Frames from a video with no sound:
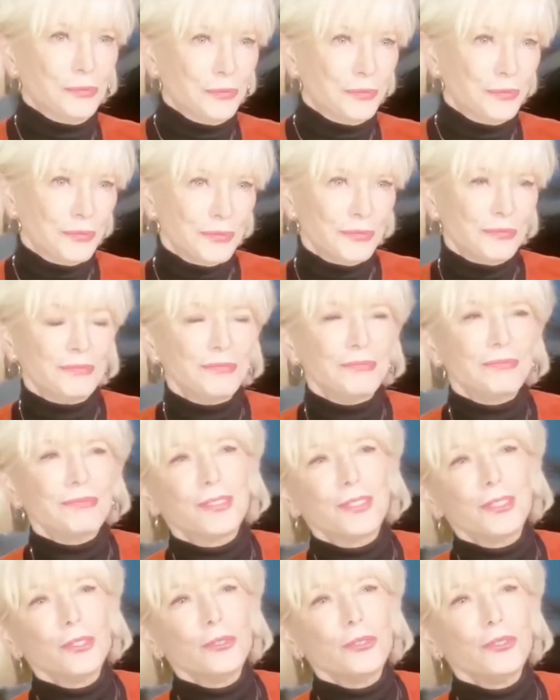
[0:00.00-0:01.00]
between his
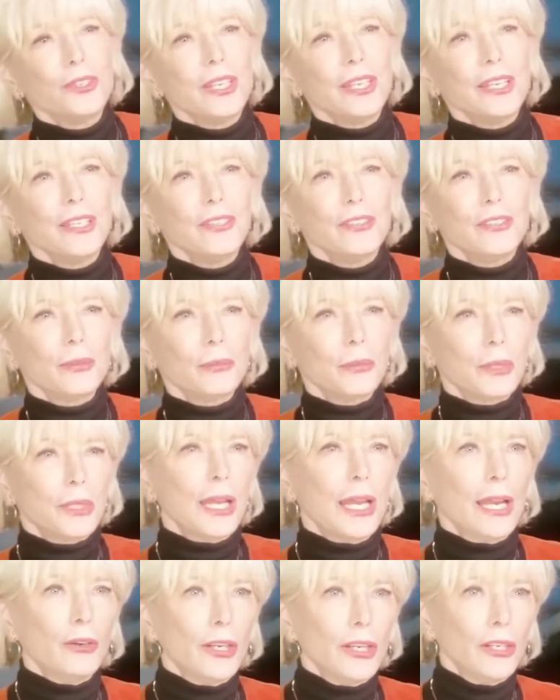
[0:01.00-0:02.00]
knees in a
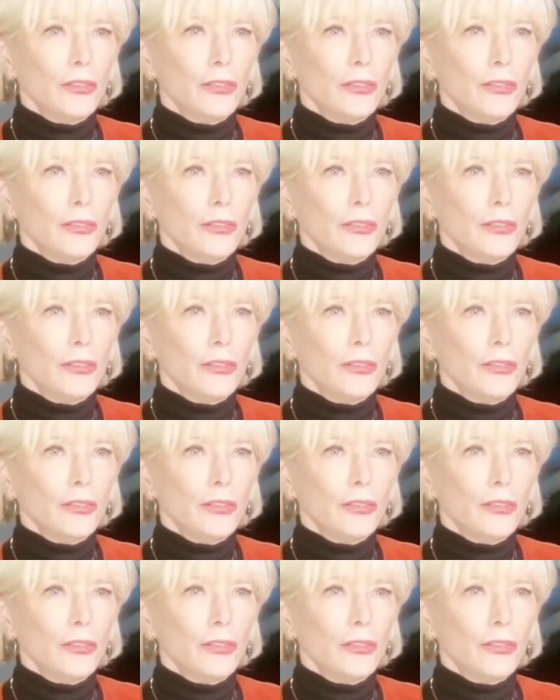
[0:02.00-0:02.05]
matter of